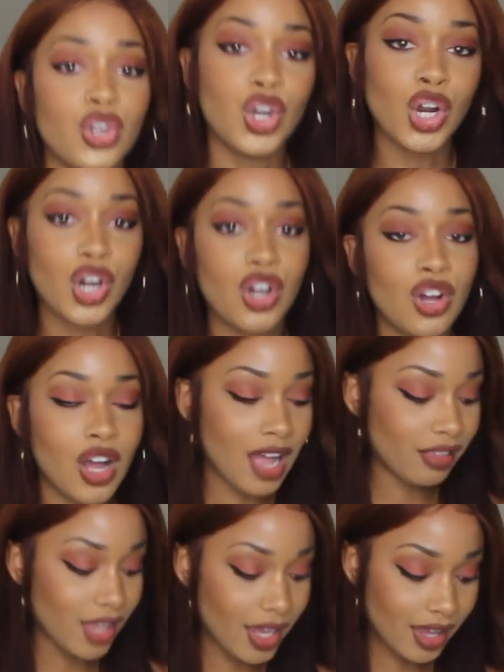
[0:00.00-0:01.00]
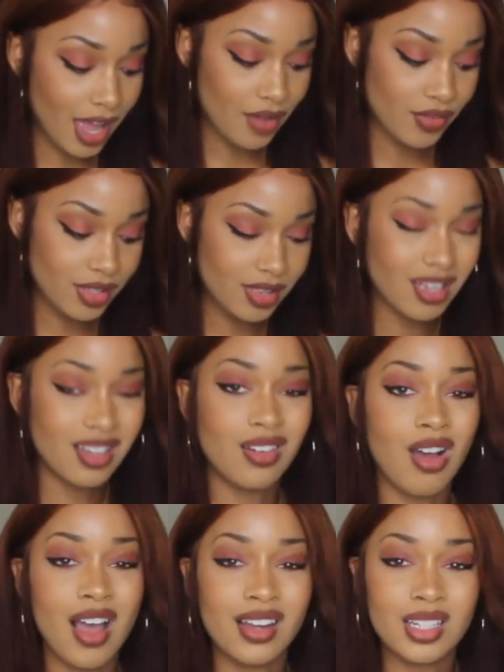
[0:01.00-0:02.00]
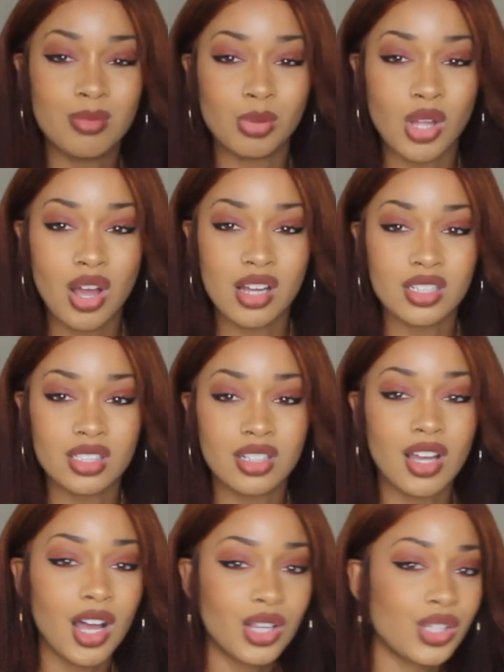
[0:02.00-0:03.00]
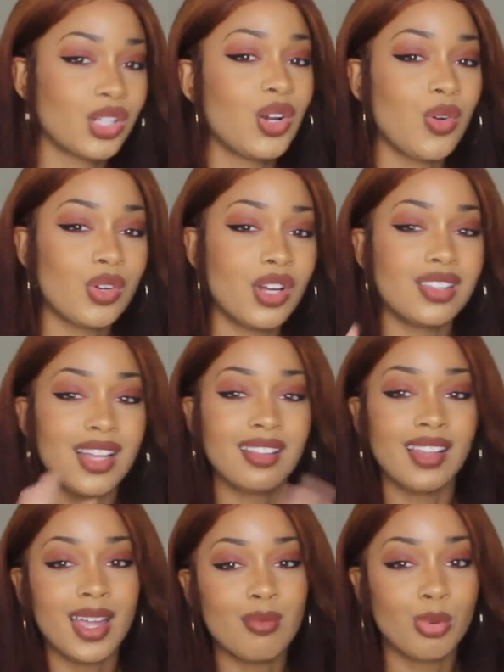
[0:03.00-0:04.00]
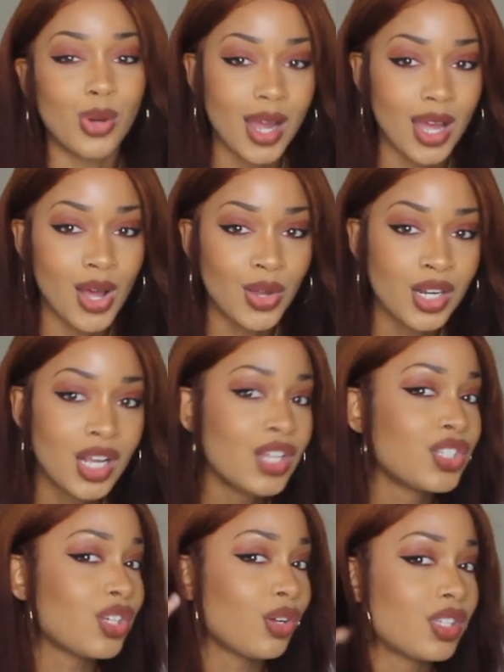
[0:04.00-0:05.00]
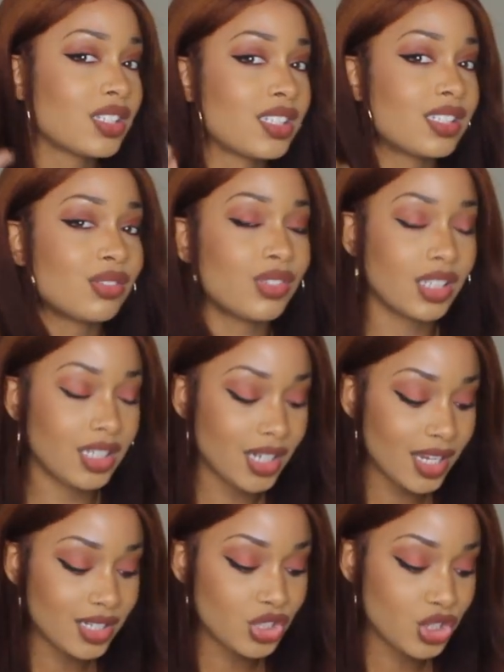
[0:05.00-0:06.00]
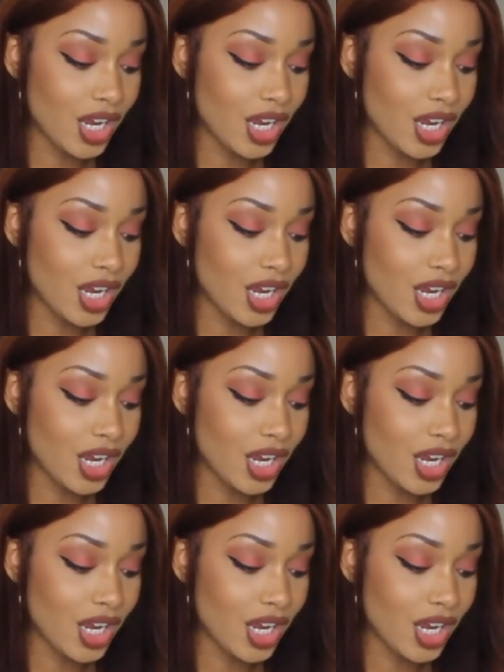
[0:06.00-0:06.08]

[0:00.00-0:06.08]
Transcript: girl. I like having the honey blonde color going on, that light brown. So this is a really nice